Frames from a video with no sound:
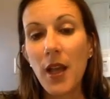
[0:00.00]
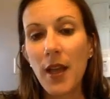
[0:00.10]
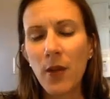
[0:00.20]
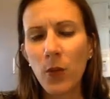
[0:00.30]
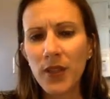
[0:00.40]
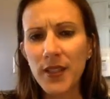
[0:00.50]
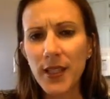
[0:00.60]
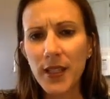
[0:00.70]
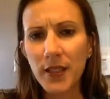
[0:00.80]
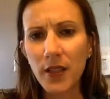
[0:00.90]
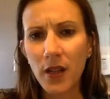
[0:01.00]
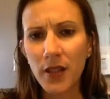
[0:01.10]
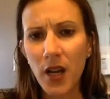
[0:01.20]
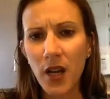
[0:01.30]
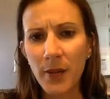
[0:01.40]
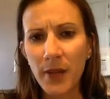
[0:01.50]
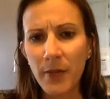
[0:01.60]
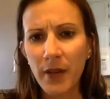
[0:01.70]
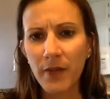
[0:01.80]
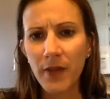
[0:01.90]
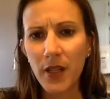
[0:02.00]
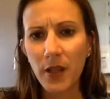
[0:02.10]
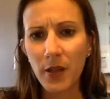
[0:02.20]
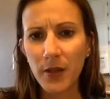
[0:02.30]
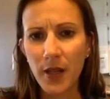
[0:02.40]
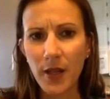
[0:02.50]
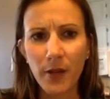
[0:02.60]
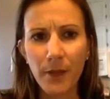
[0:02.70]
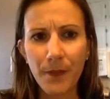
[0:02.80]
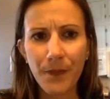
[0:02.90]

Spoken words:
And then once they get to autonomy, and my video kind of